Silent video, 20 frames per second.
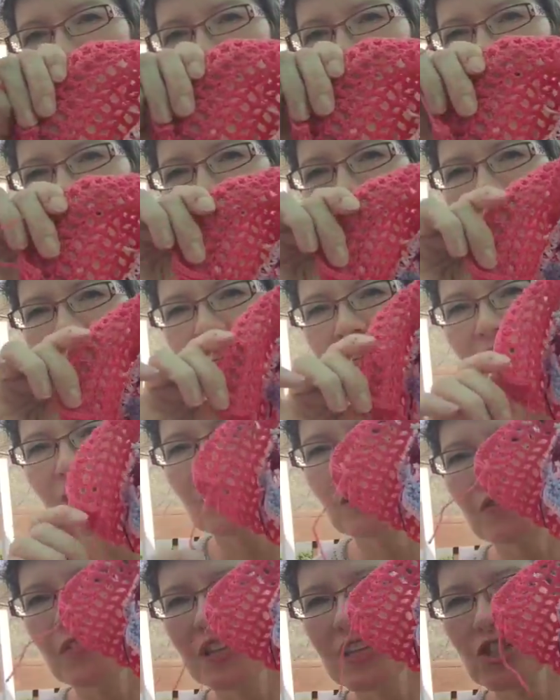put together
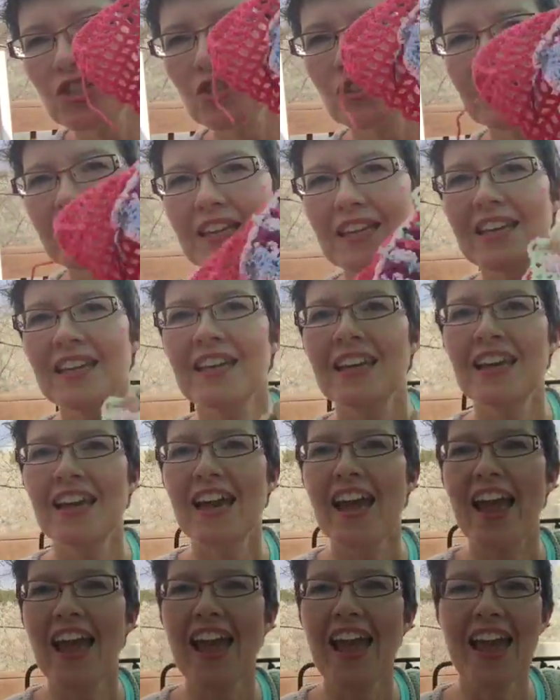eventually,
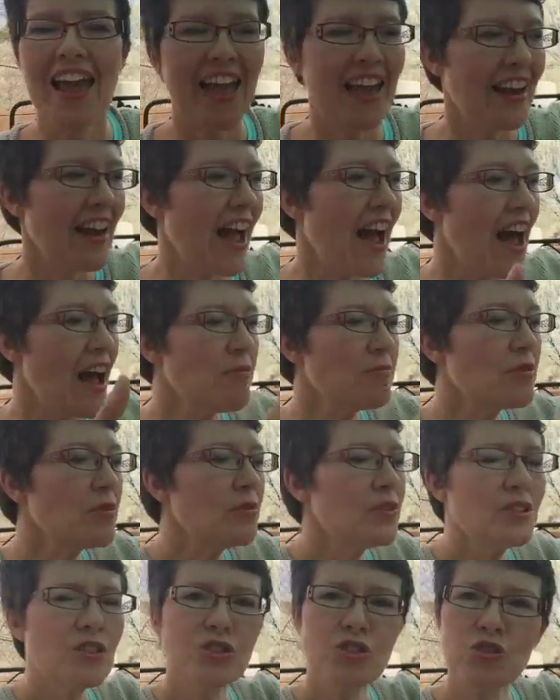and I'm
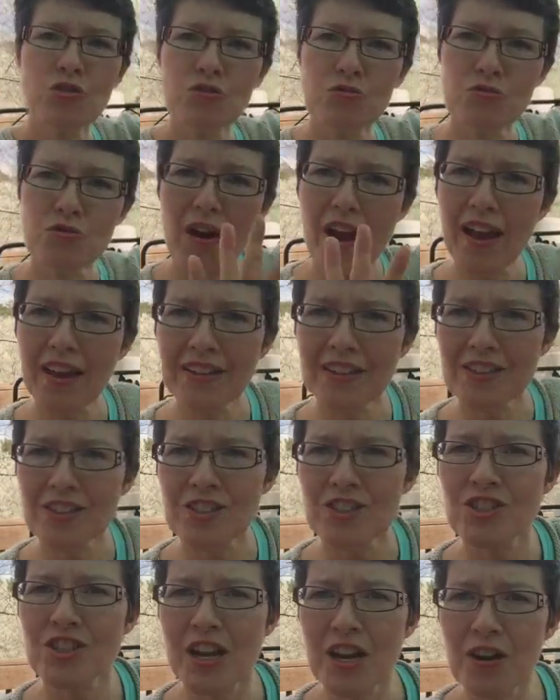going to try to
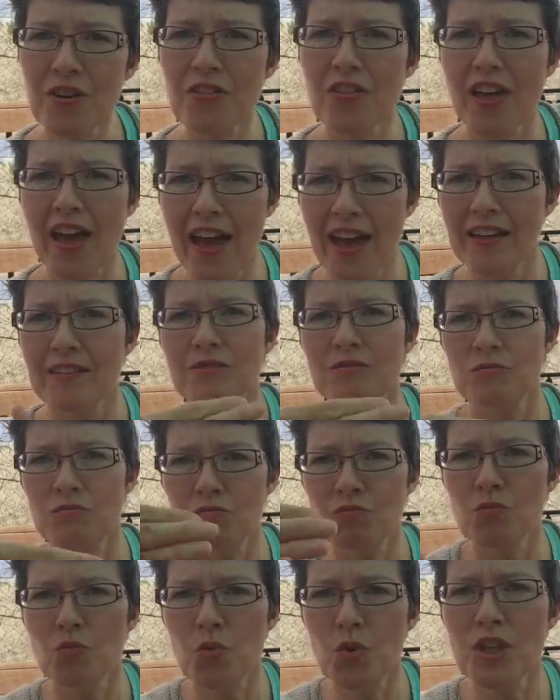share that
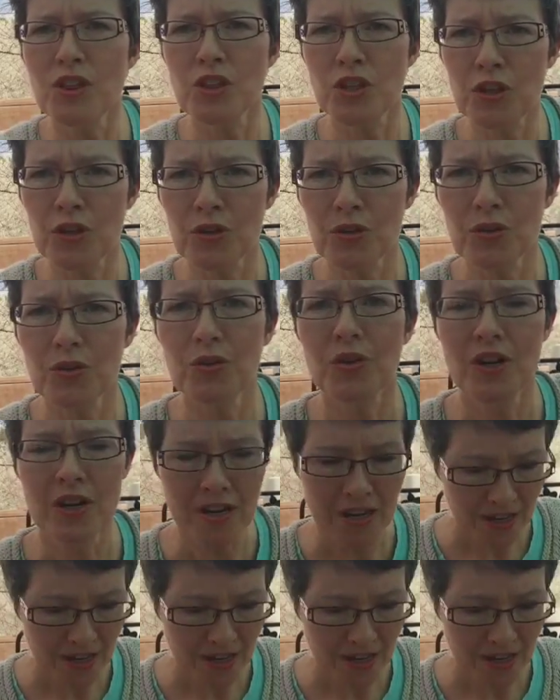with you